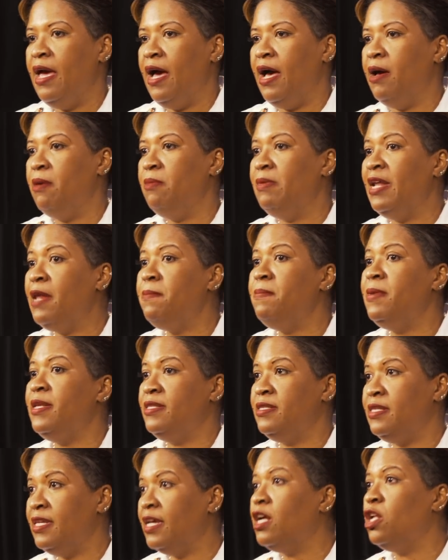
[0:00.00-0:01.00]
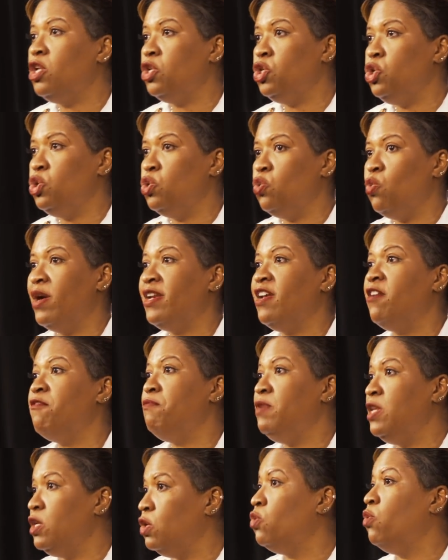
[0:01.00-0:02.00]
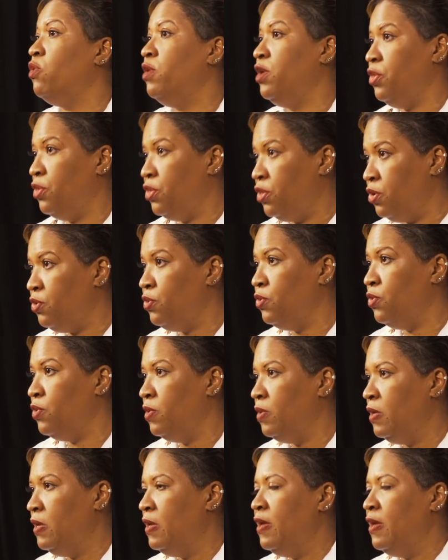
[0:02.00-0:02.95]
Let me tell you what I've been going through."